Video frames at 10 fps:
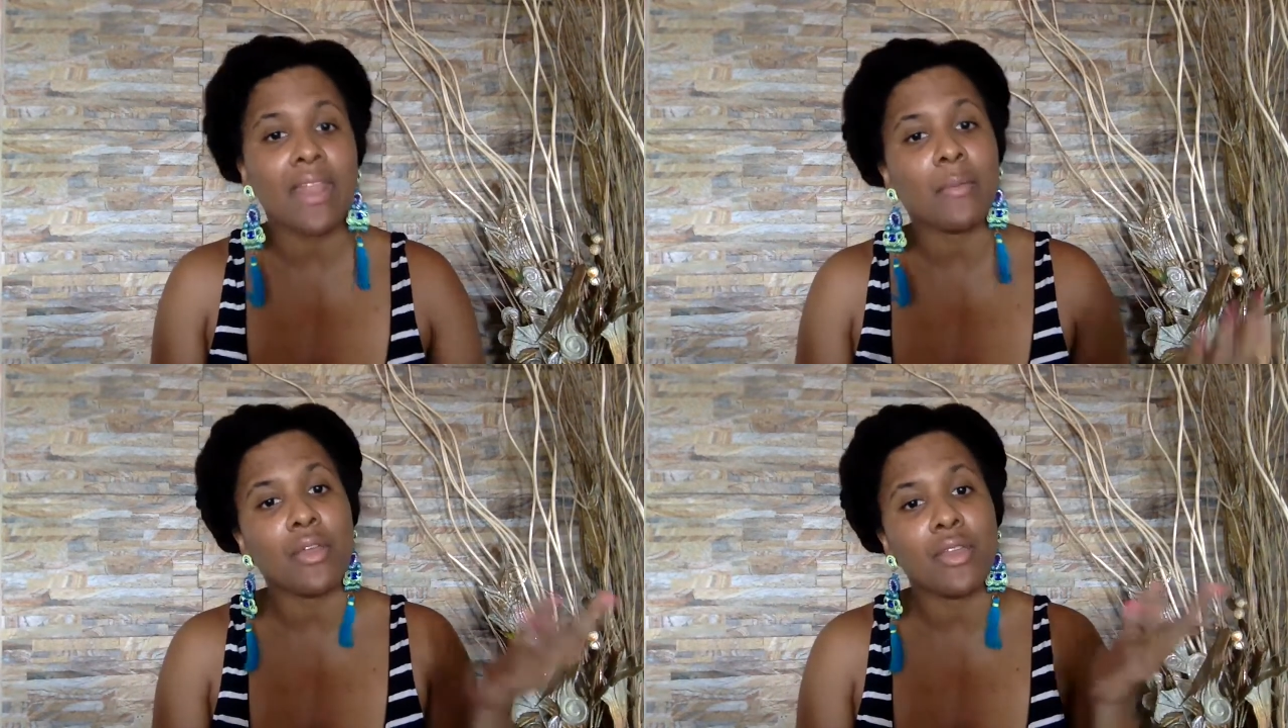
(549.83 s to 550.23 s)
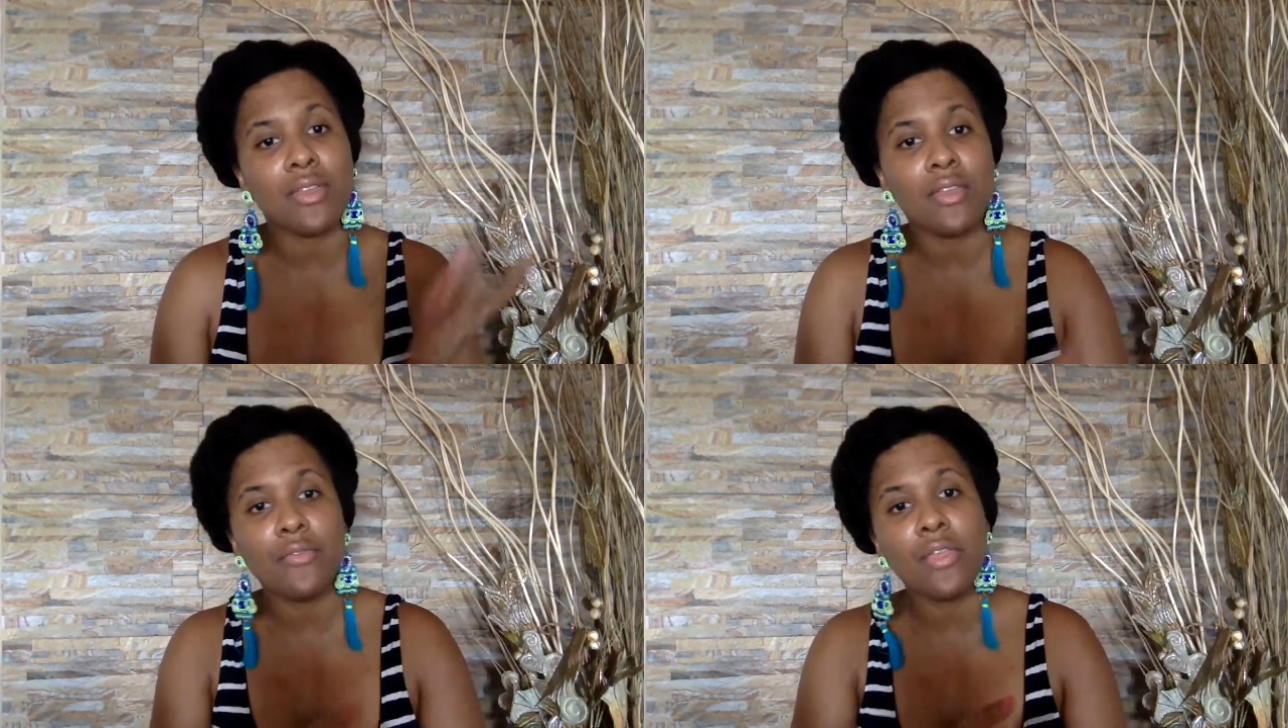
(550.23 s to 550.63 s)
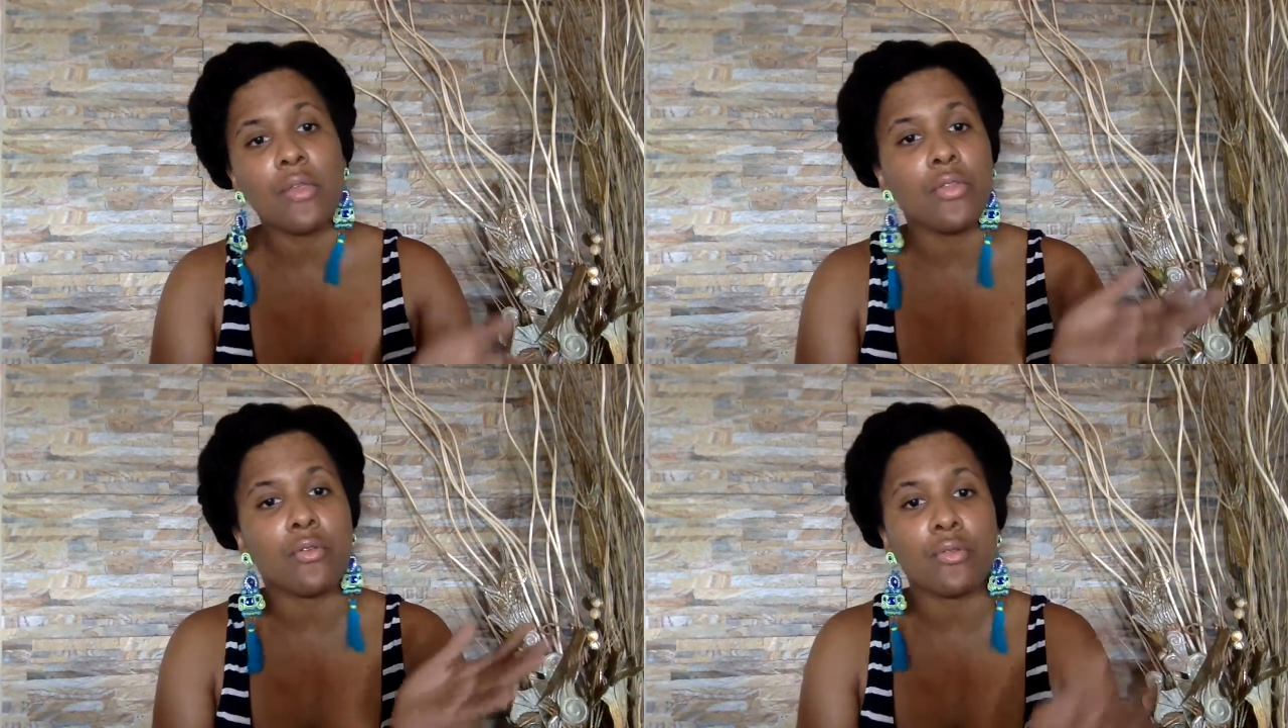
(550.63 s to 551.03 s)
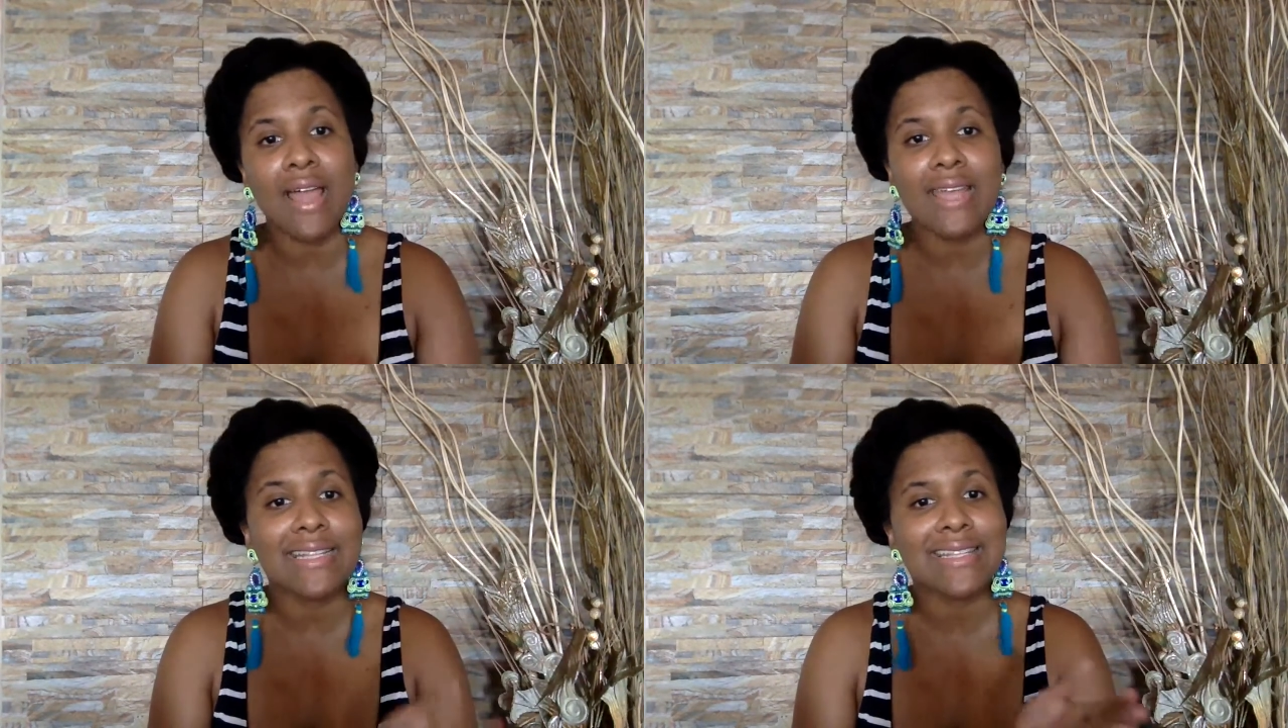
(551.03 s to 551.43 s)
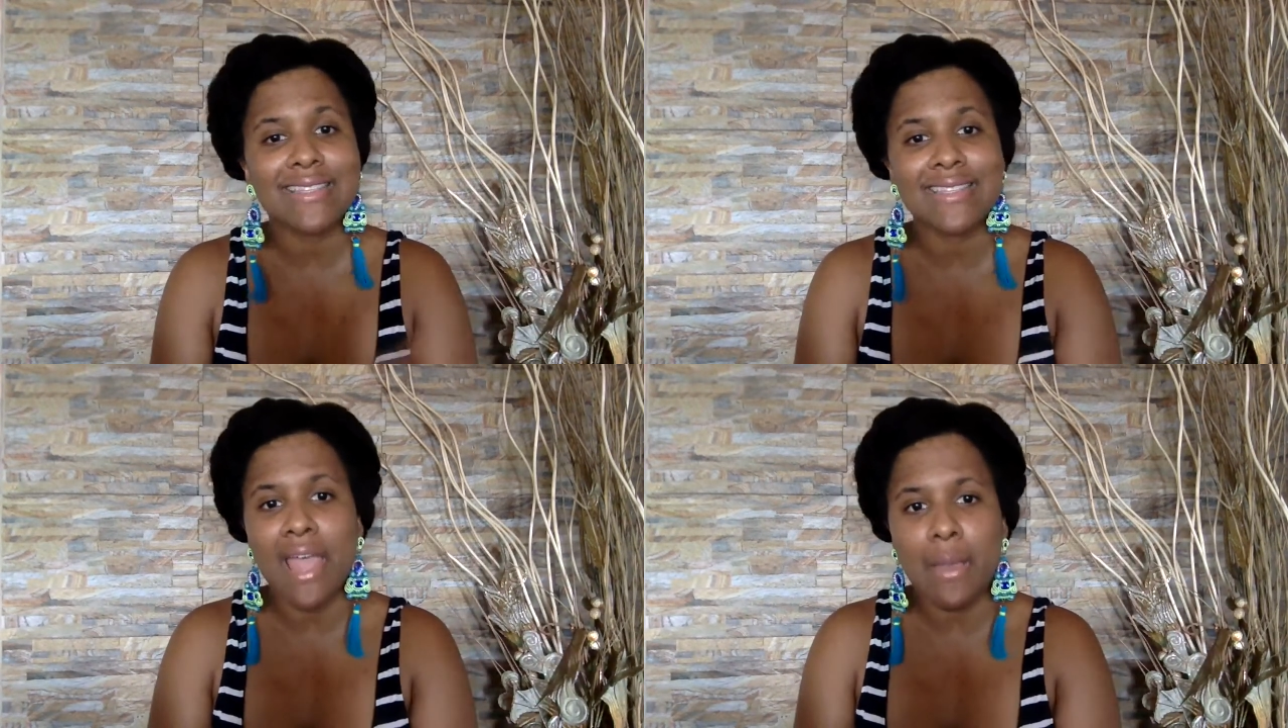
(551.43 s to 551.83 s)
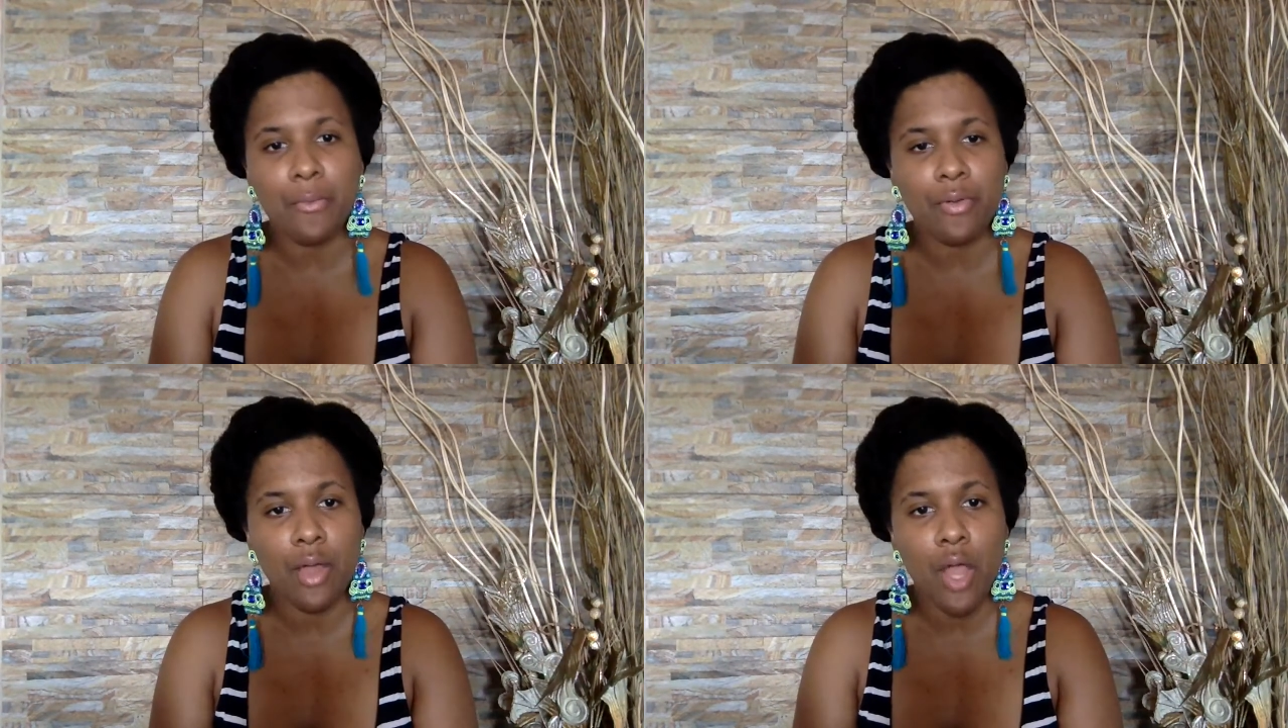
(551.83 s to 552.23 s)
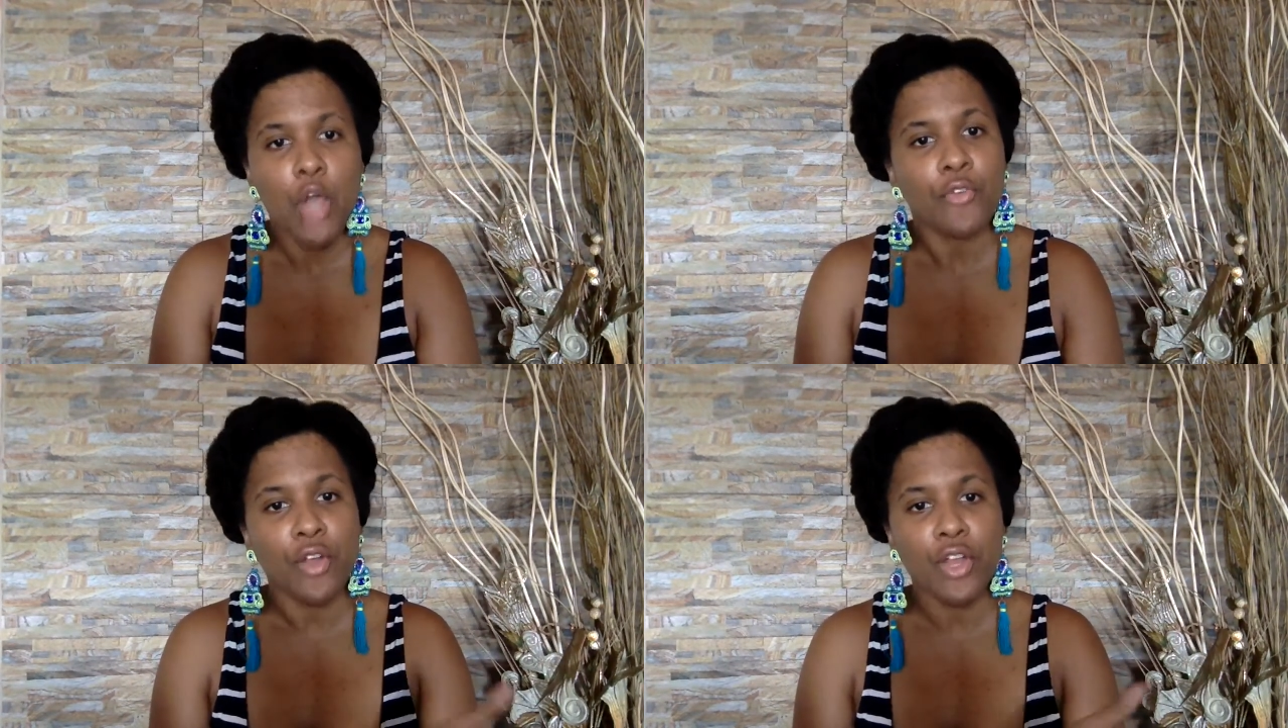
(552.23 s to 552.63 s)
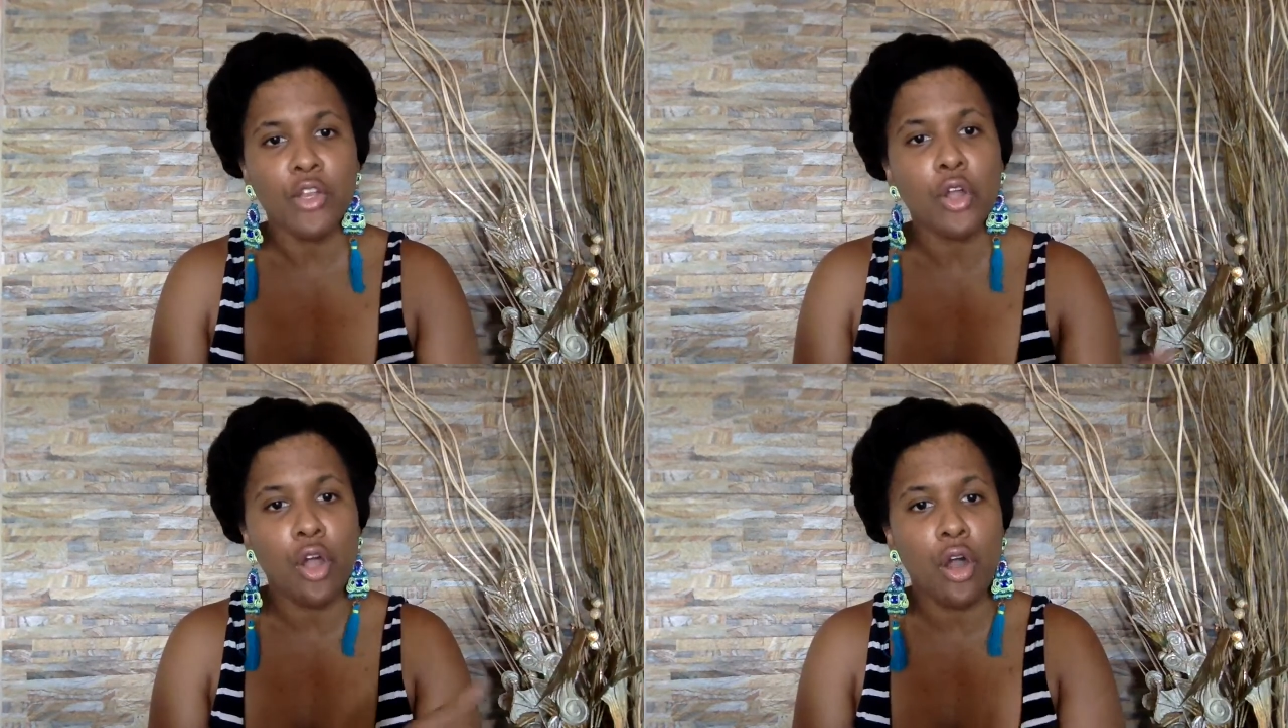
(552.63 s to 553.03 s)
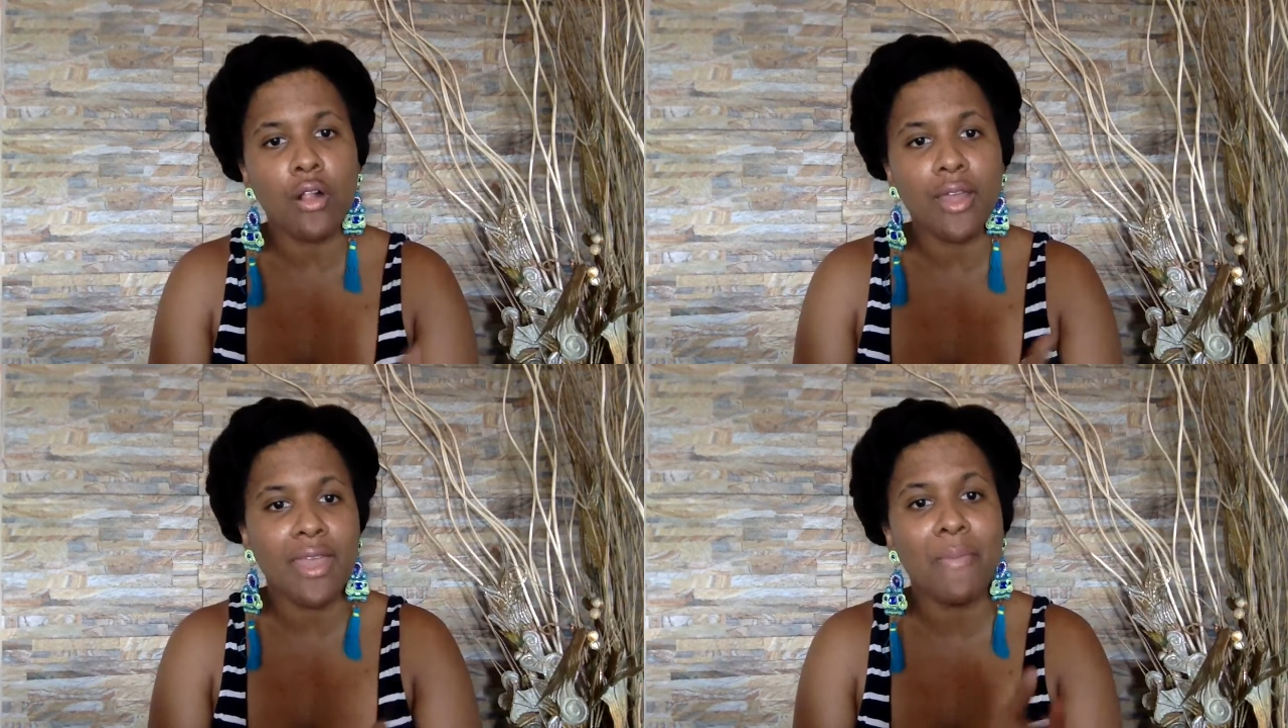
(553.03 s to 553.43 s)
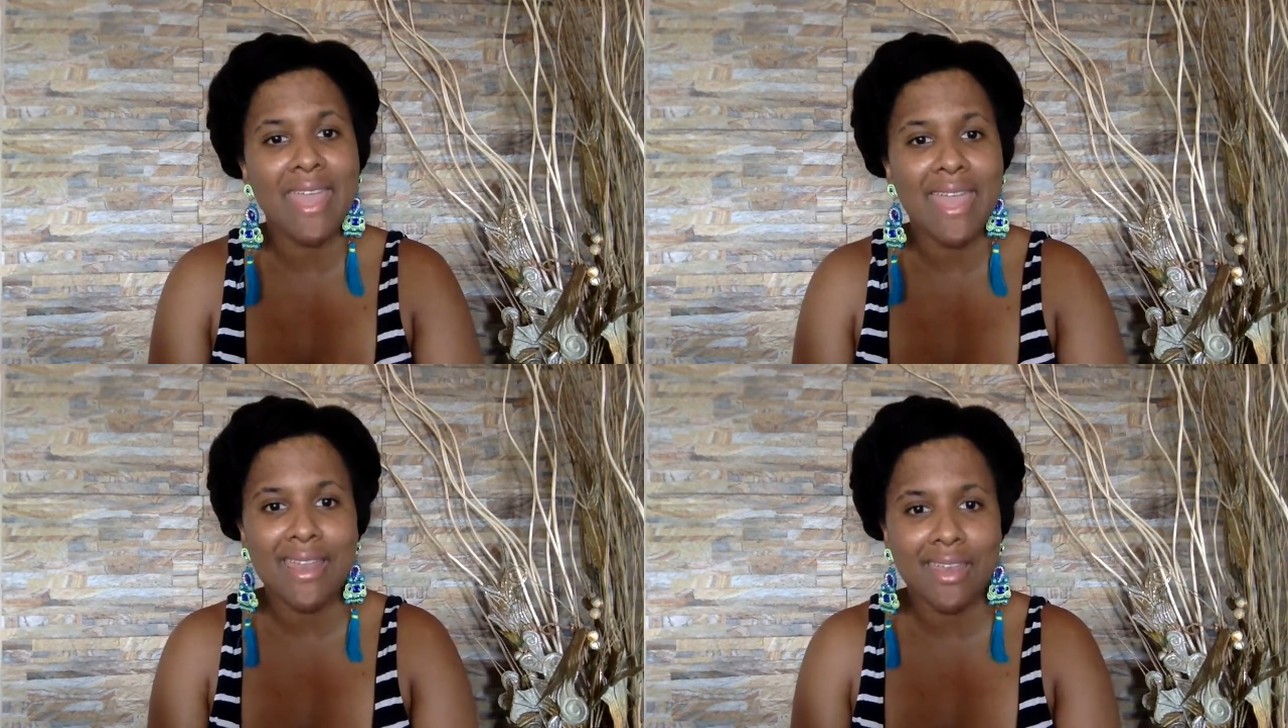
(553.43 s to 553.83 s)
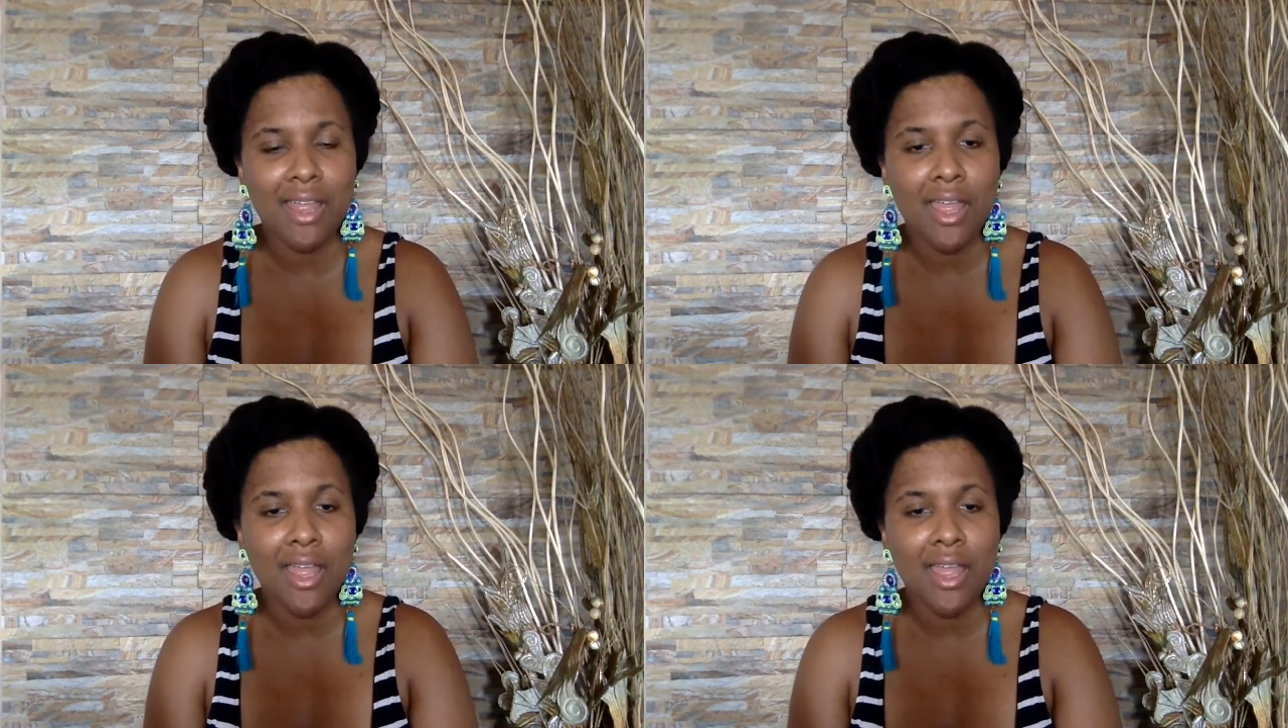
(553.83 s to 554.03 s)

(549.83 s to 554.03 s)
And I'm going to give you the right step for you to call him in.